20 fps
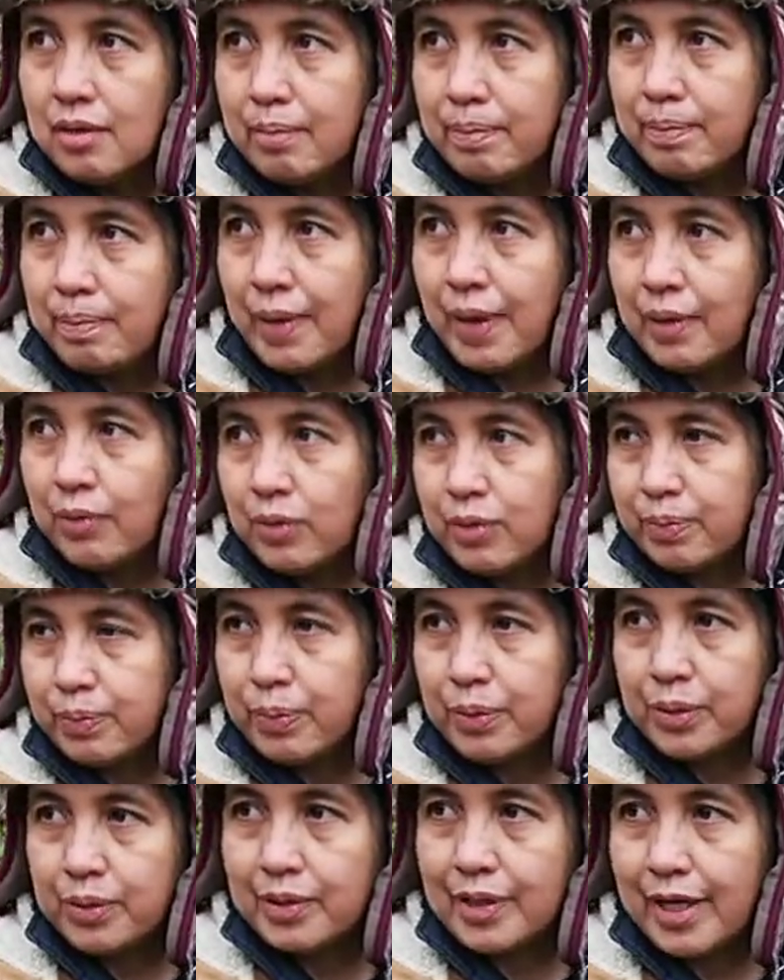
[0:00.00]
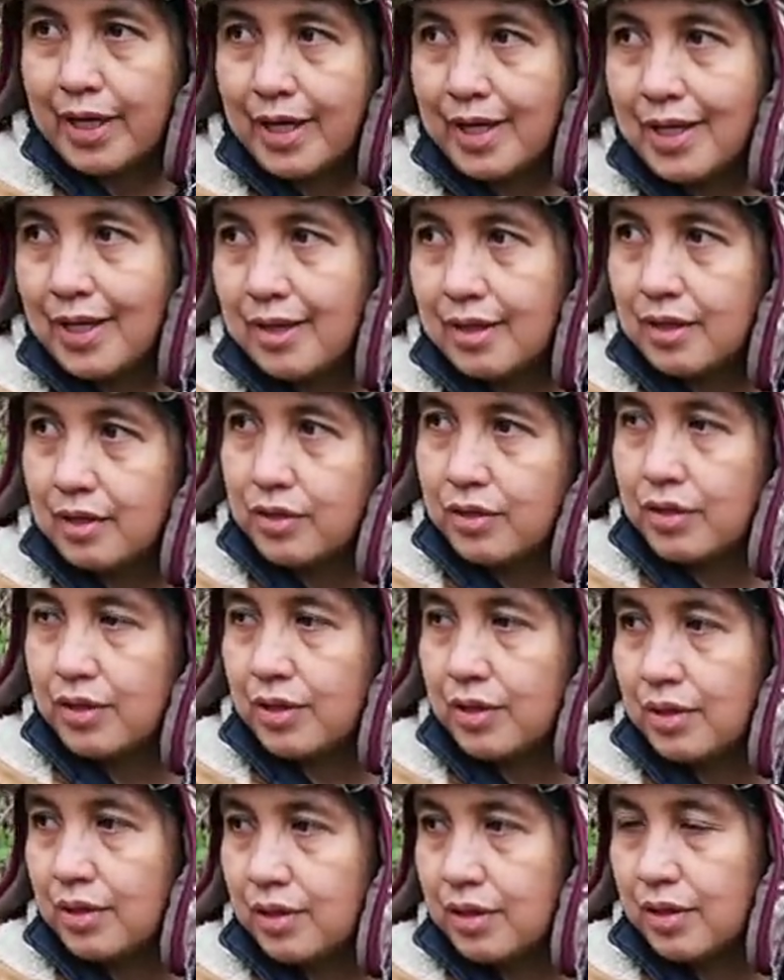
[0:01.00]
powerful, and
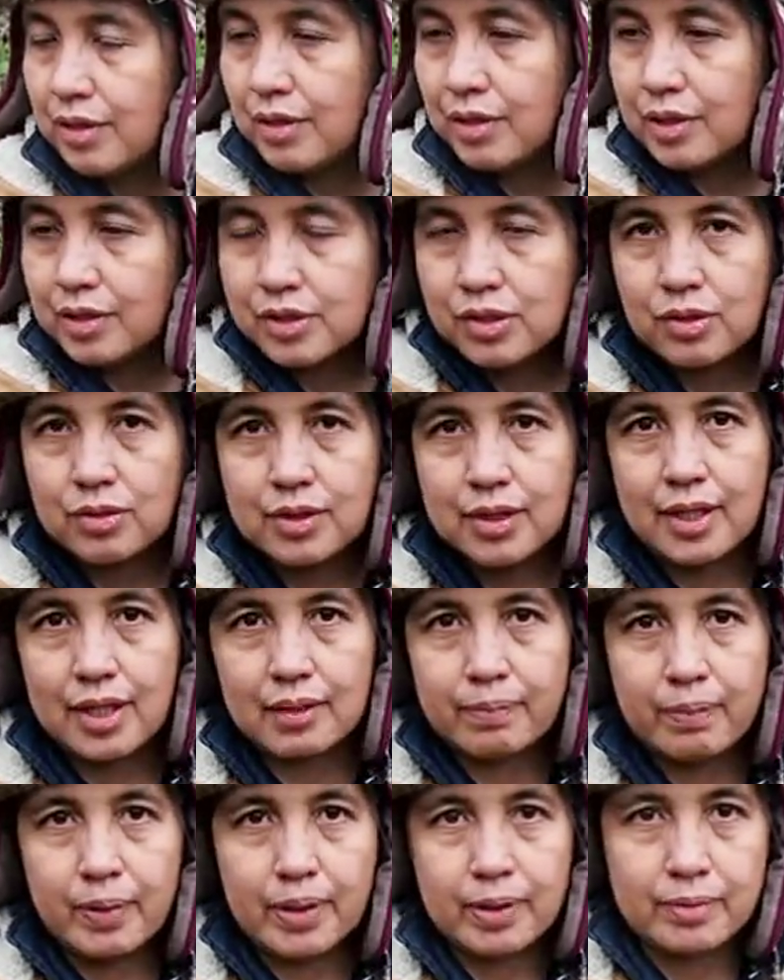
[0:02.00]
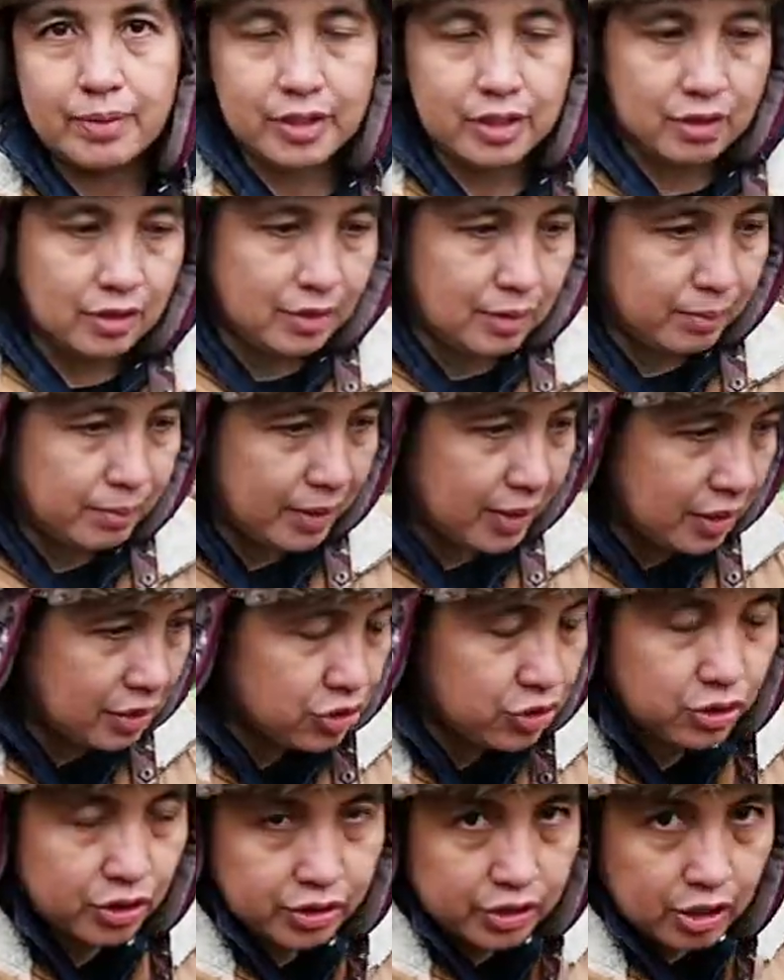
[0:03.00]
you know, it's only like probably 30 minutes
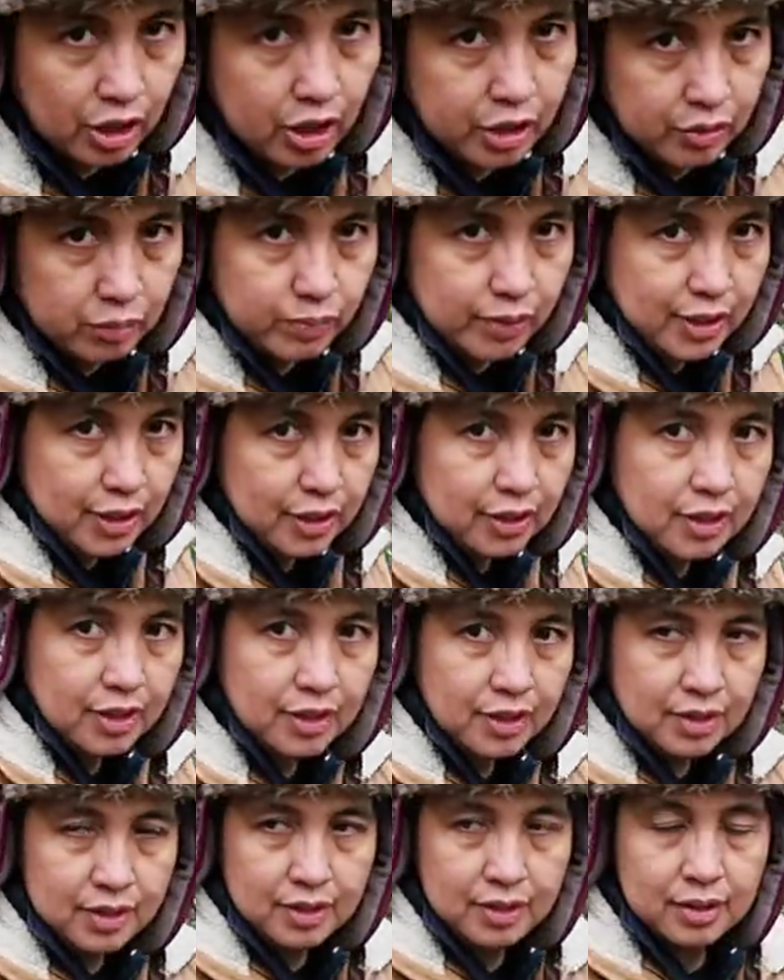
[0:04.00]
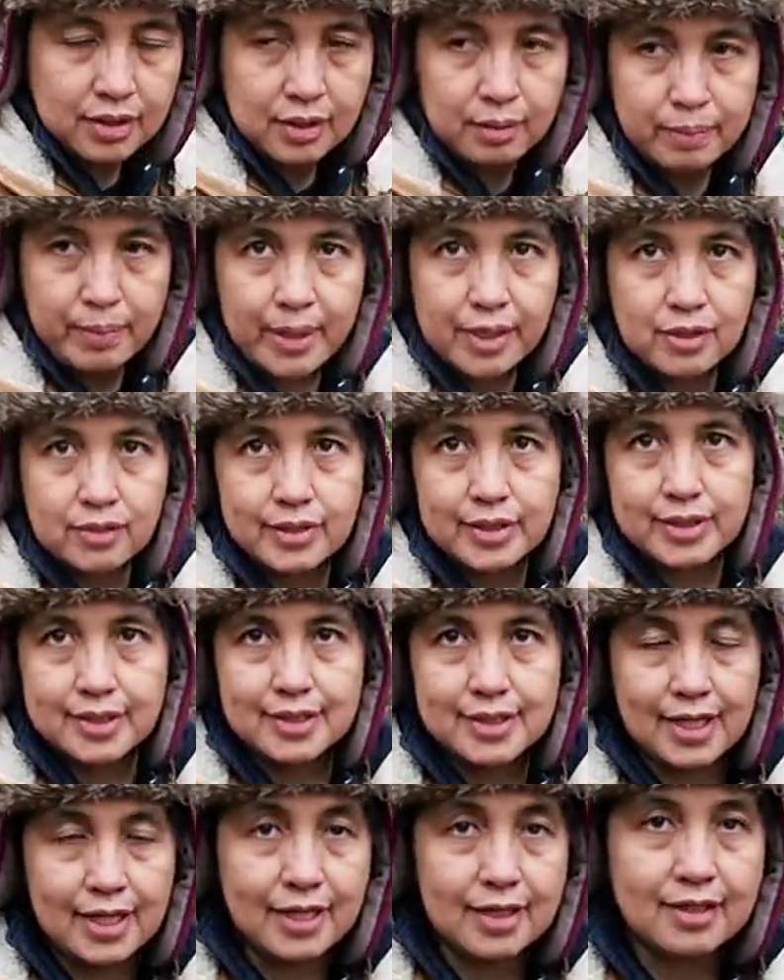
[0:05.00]
you're done with it. The battery
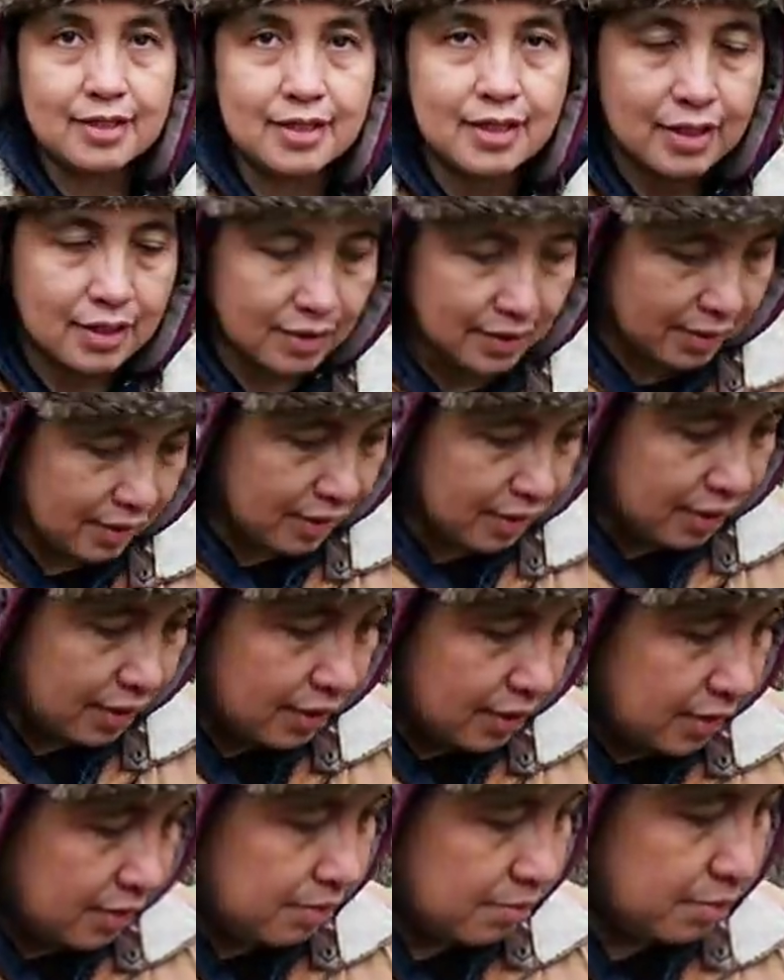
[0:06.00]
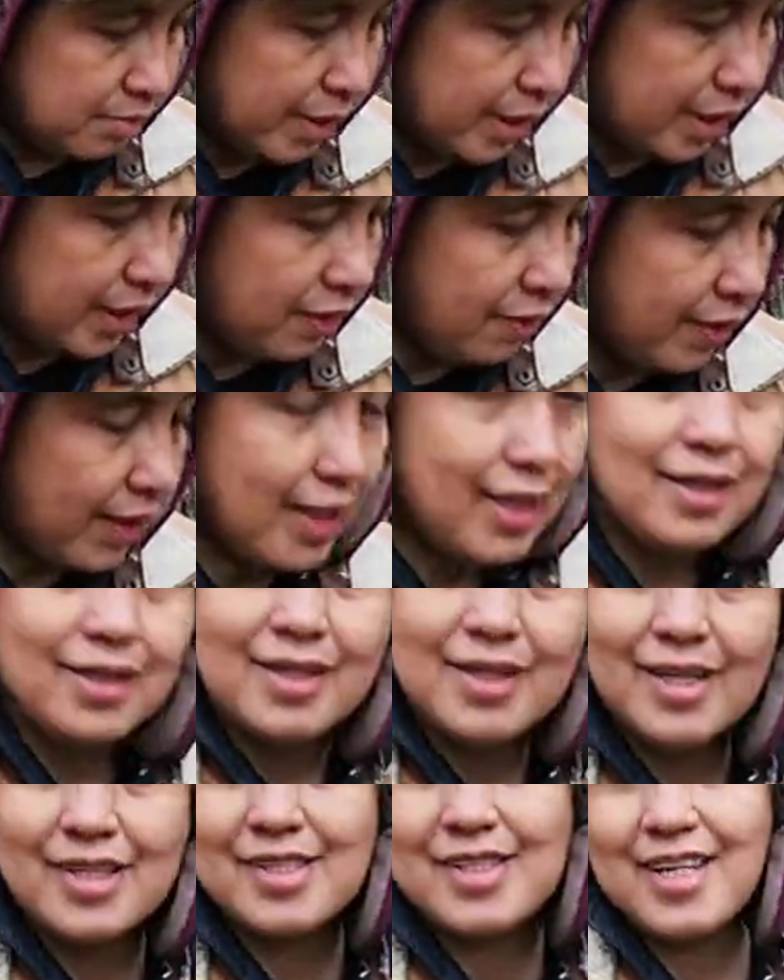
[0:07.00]
dead. But anyway,
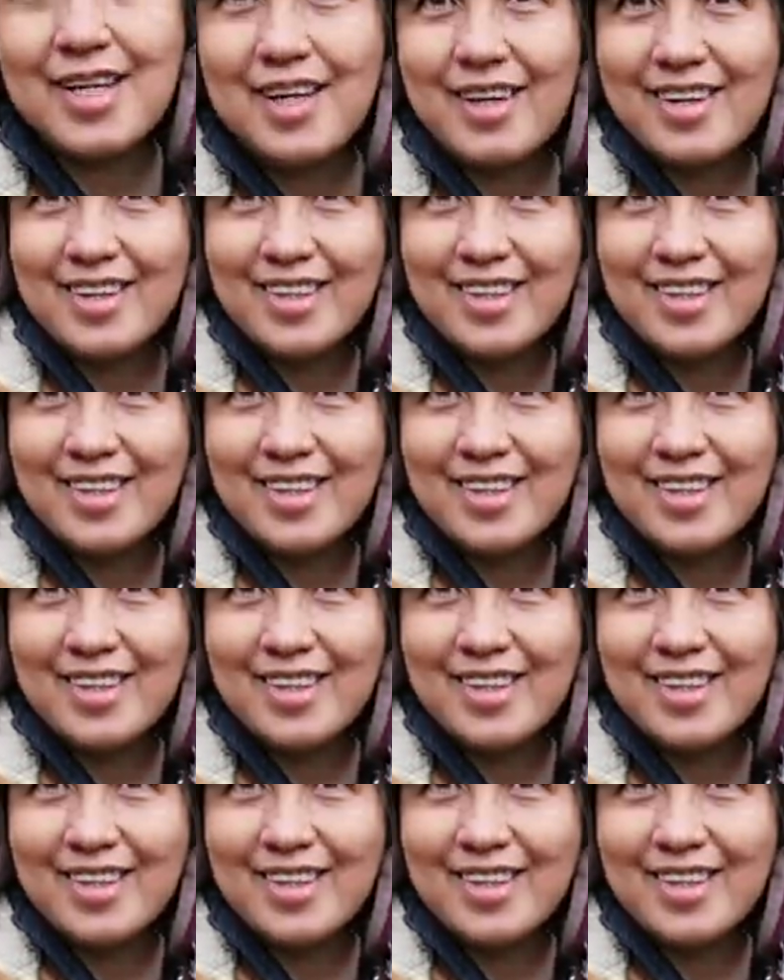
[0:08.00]
that's it.